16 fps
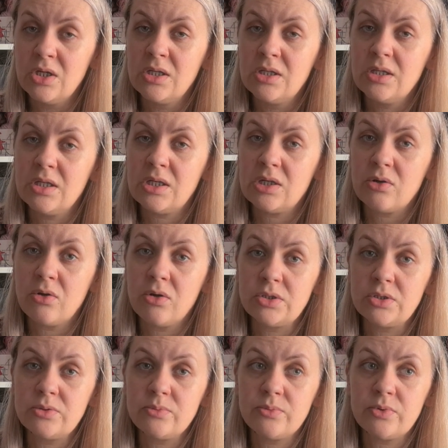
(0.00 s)
their
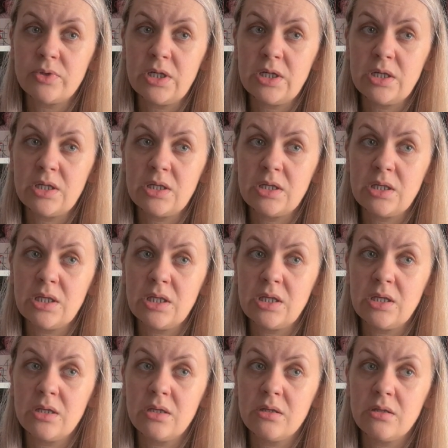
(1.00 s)
autumn break
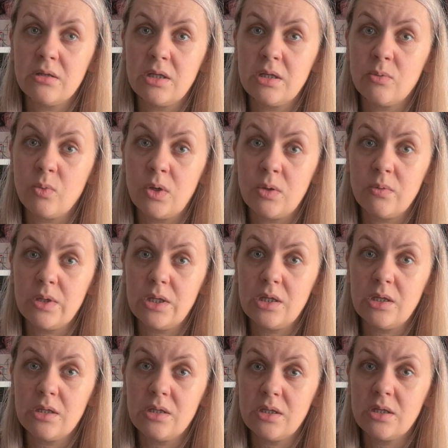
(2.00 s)
in 1
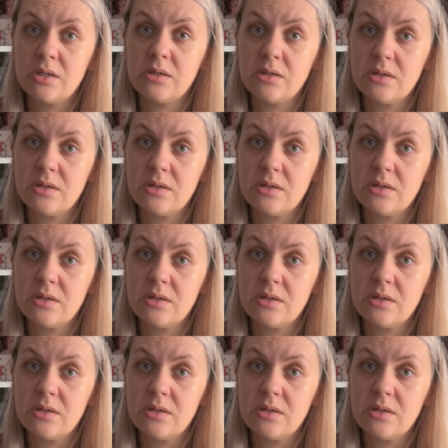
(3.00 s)
week. Not